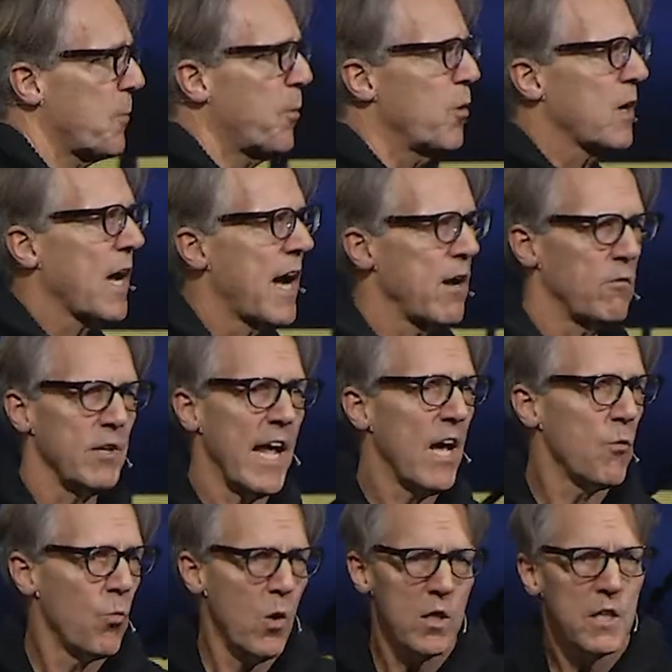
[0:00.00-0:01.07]
a poor guy who only
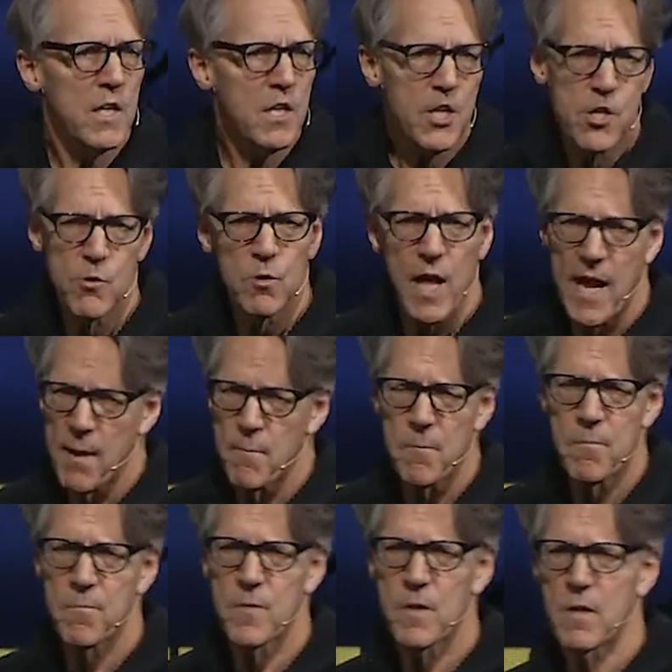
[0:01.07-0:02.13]
had one little ewe
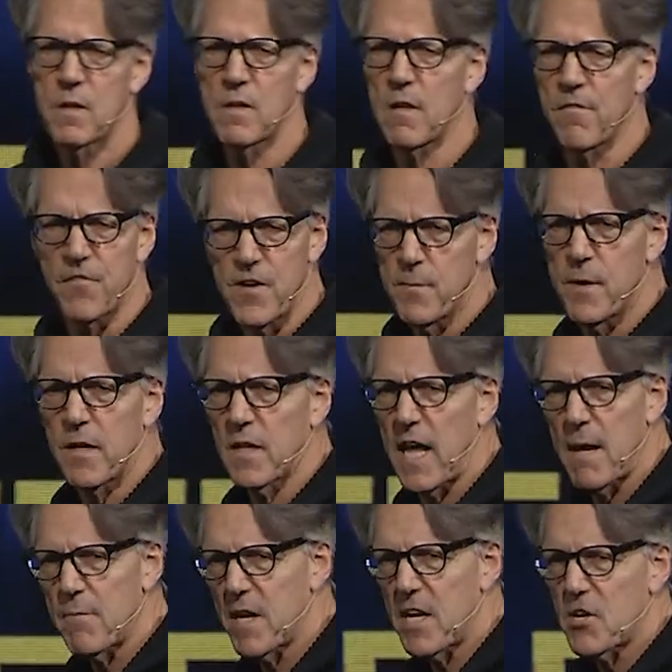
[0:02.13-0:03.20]
lamb, little female
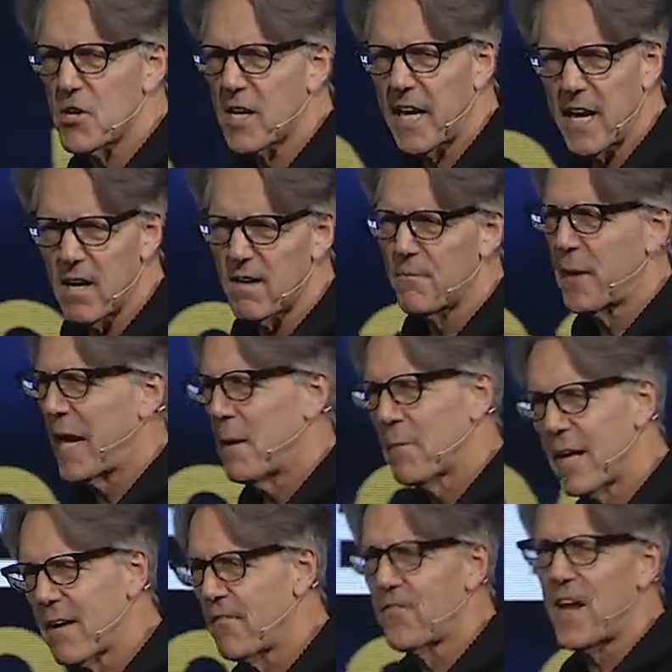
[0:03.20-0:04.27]
lamb that he took care of, became
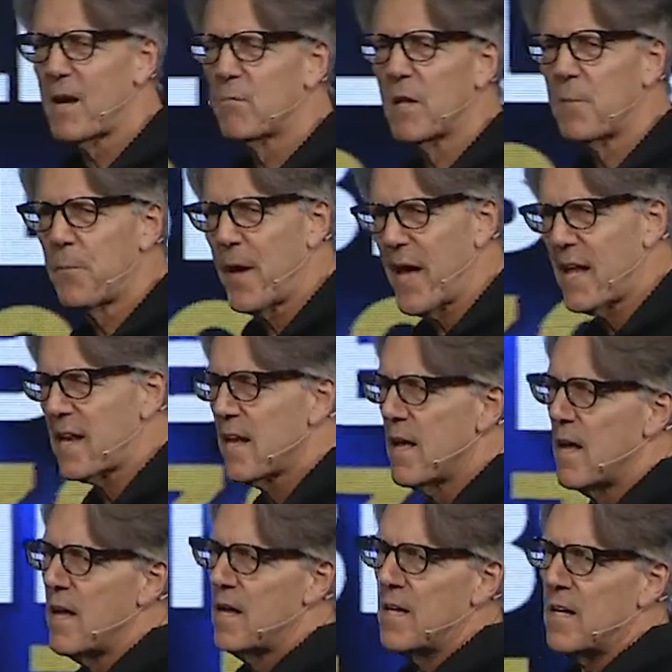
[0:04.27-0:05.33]
like a family pet.
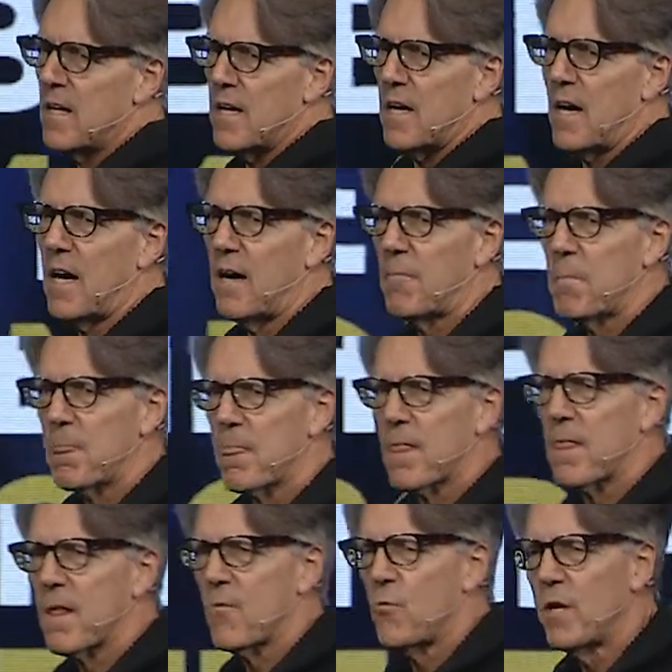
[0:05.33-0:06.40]
Um,
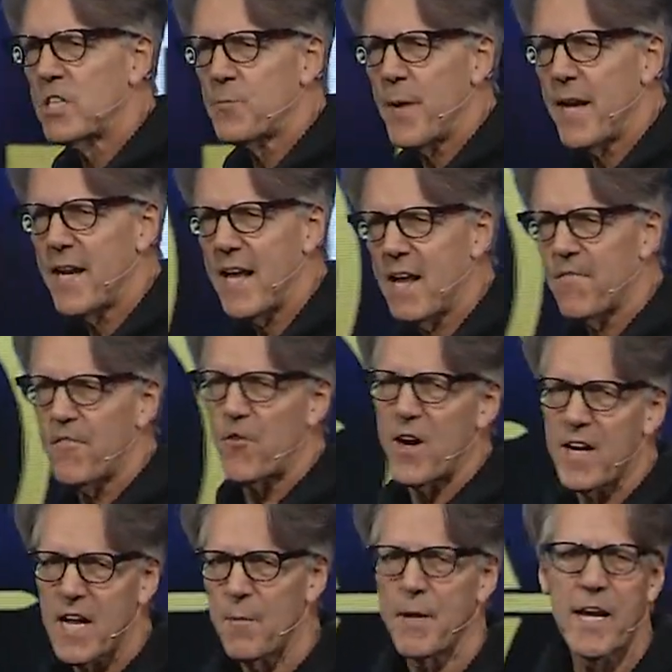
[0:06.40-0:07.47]
rich man had a
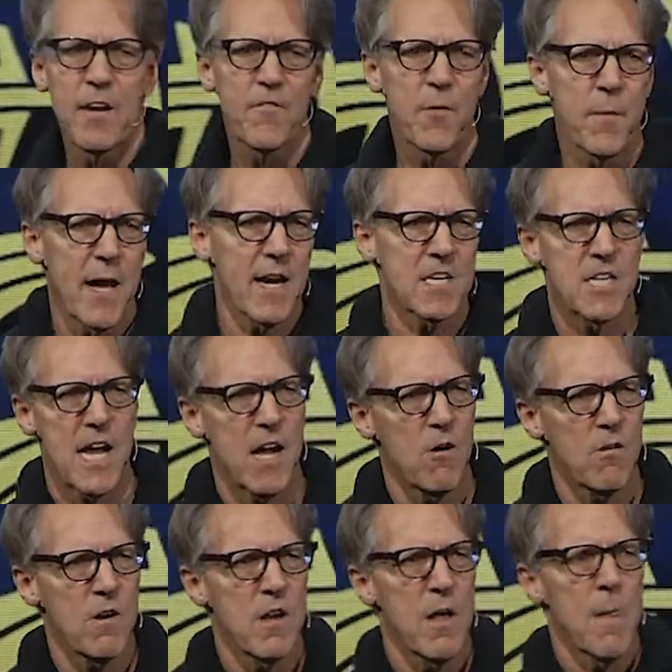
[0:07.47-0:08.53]
friend coming in from out of
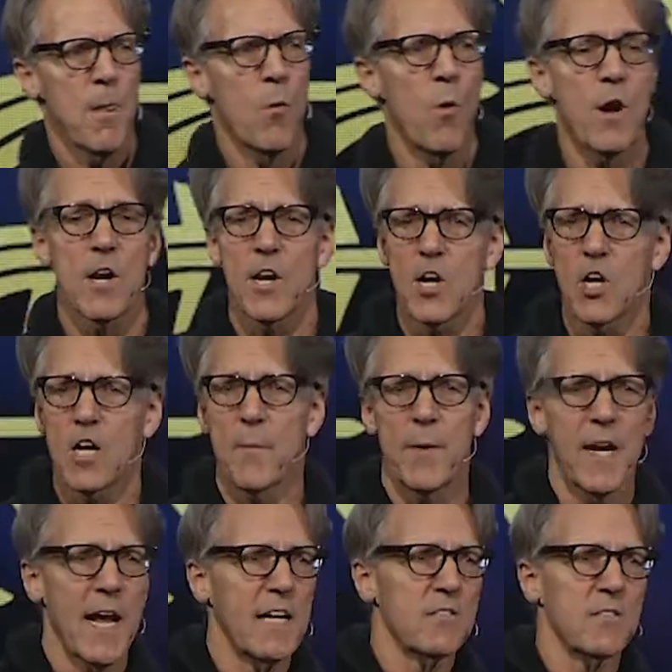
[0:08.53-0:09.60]
town, wanted to cook him
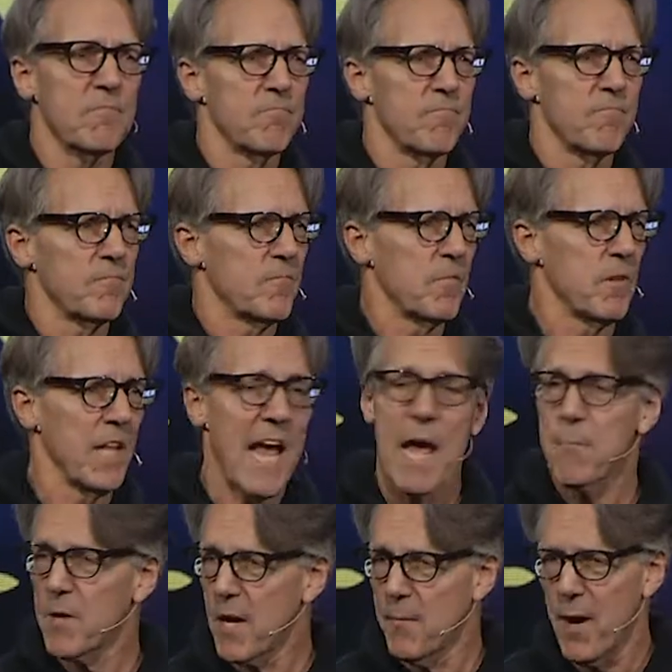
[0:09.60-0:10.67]
a nice
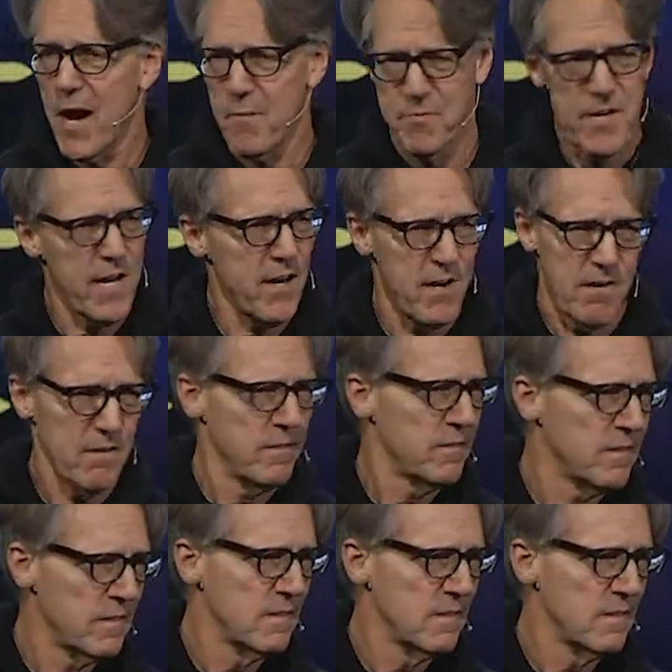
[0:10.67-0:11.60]
lamb kebab dinner.